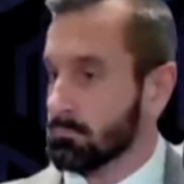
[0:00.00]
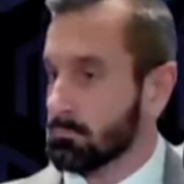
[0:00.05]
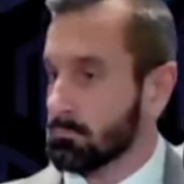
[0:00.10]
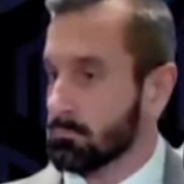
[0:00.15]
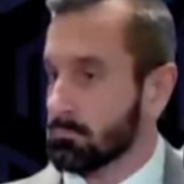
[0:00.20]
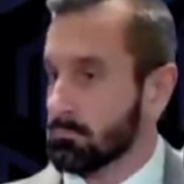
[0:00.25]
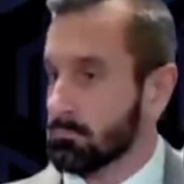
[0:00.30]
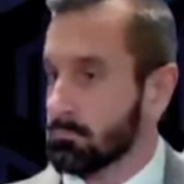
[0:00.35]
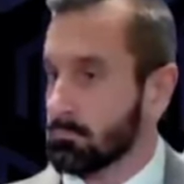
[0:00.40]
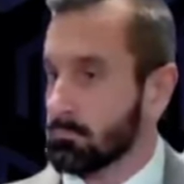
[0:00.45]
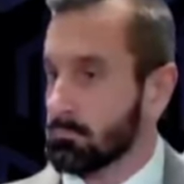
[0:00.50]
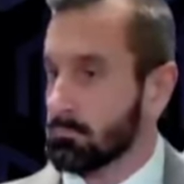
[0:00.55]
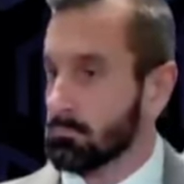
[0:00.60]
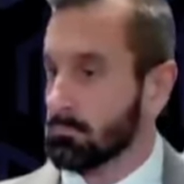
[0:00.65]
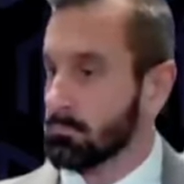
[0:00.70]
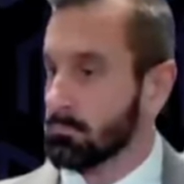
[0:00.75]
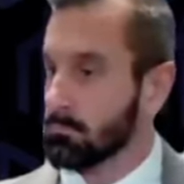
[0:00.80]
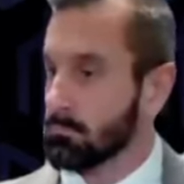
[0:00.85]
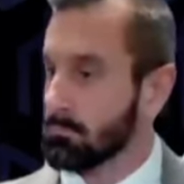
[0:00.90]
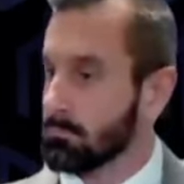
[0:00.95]

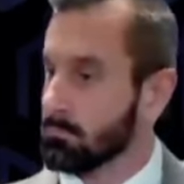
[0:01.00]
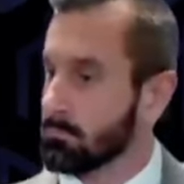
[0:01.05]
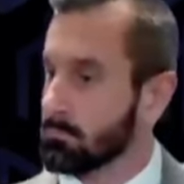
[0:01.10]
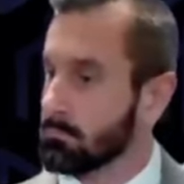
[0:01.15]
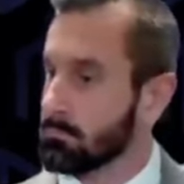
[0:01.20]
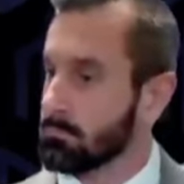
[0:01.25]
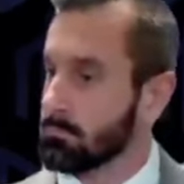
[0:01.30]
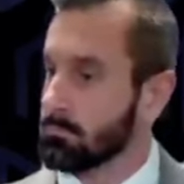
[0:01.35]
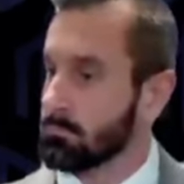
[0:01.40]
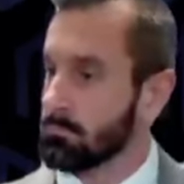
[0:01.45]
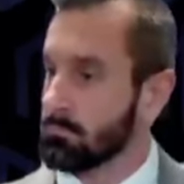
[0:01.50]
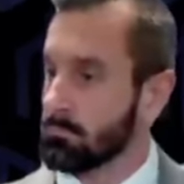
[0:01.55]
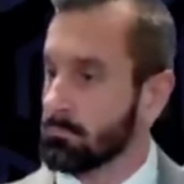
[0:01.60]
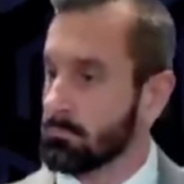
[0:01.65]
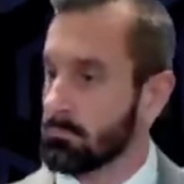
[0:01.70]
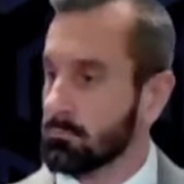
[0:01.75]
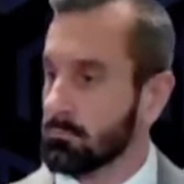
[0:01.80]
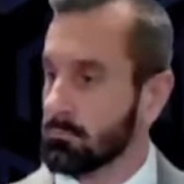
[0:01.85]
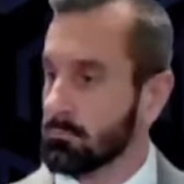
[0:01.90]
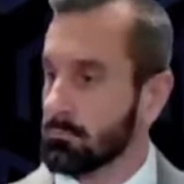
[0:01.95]

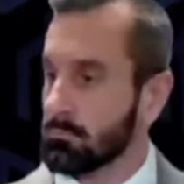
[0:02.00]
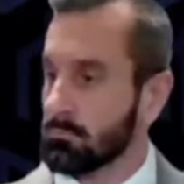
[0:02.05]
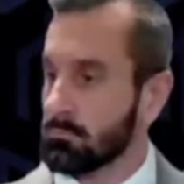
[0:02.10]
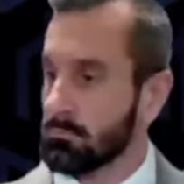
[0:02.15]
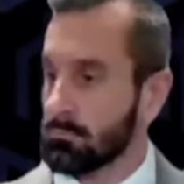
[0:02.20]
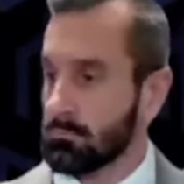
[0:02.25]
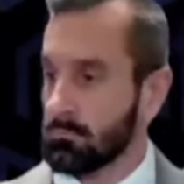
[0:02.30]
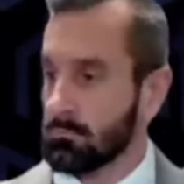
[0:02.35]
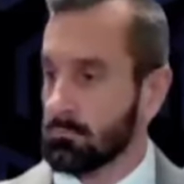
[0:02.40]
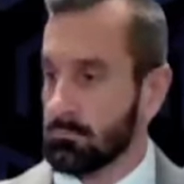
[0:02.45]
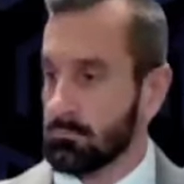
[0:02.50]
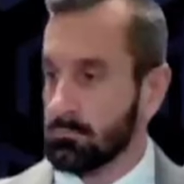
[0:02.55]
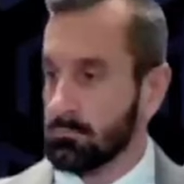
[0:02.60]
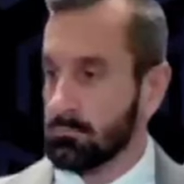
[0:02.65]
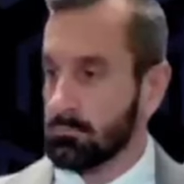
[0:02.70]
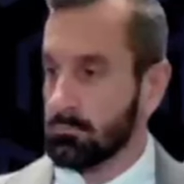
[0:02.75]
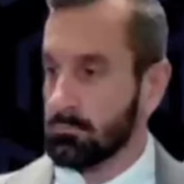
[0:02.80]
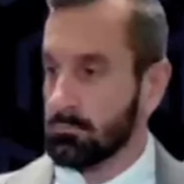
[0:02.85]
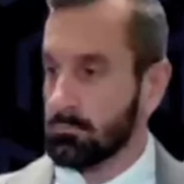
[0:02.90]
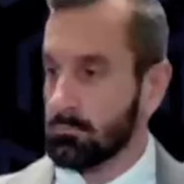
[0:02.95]

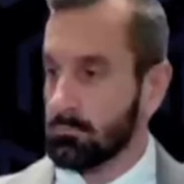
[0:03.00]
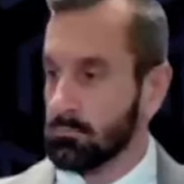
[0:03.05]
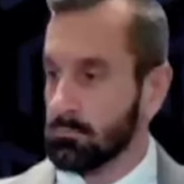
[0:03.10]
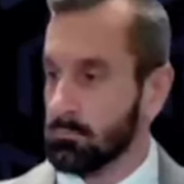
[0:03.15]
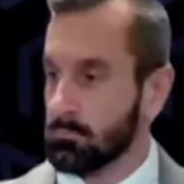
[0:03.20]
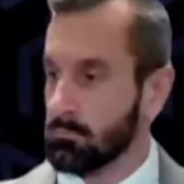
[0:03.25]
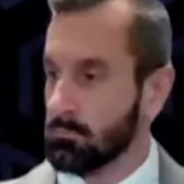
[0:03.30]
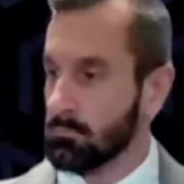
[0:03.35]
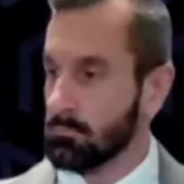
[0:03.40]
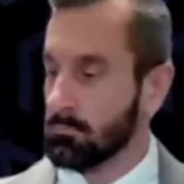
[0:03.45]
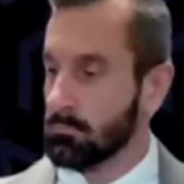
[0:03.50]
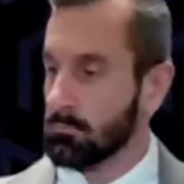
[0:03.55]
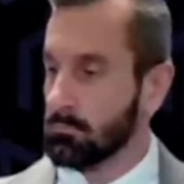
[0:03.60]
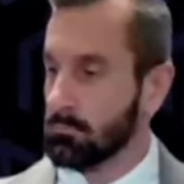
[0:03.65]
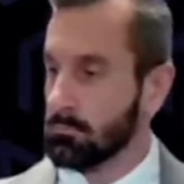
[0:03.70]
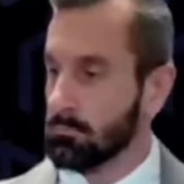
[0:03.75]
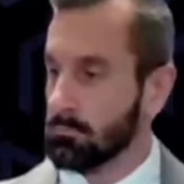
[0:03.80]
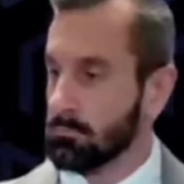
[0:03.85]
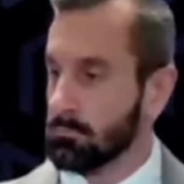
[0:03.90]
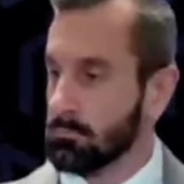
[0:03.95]

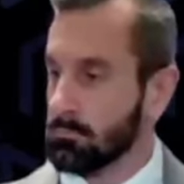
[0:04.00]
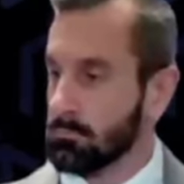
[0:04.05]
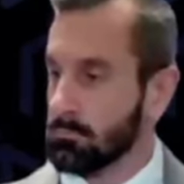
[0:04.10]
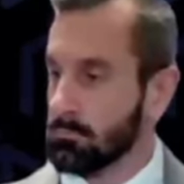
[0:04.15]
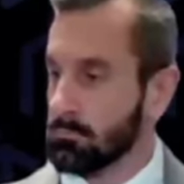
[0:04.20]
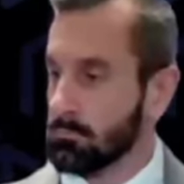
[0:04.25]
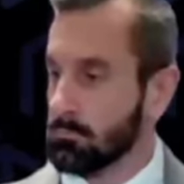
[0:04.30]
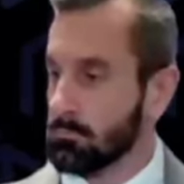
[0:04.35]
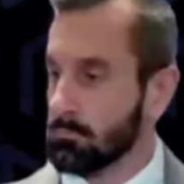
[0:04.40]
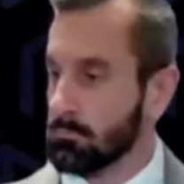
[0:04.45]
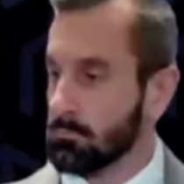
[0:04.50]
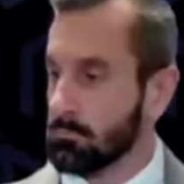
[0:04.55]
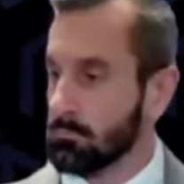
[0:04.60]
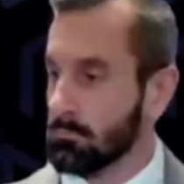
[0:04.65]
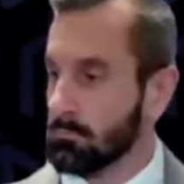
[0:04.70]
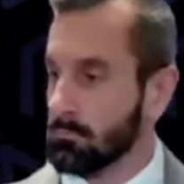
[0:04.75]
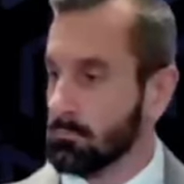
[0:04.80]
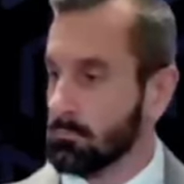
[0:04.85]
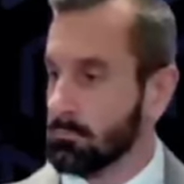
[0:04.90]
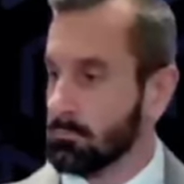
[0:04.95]

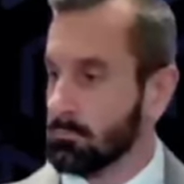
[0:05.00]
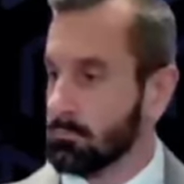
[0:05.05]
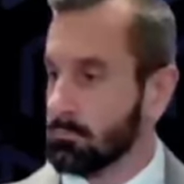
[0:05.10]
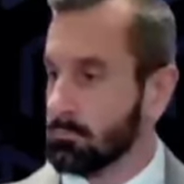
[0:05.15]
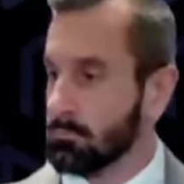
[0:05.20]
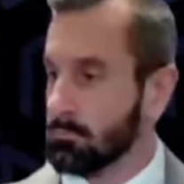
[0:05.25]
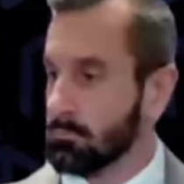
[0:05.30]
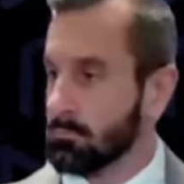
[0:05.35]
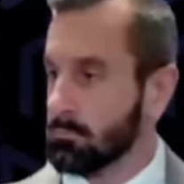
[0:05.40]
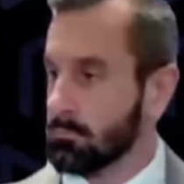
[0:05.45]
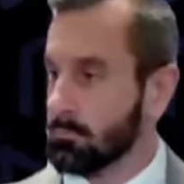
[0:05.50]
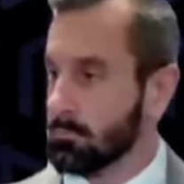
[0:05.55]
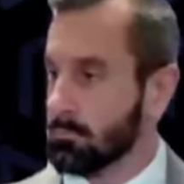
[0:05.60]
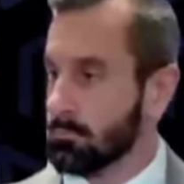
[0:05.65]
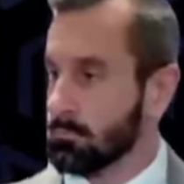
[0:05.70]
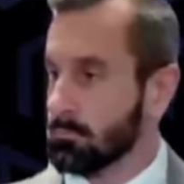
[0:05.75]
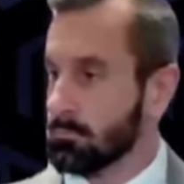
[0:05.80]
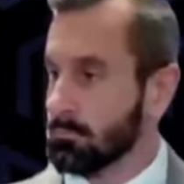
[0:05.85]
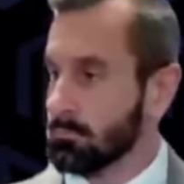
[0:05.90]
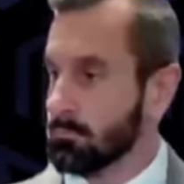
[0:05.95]
[no speech]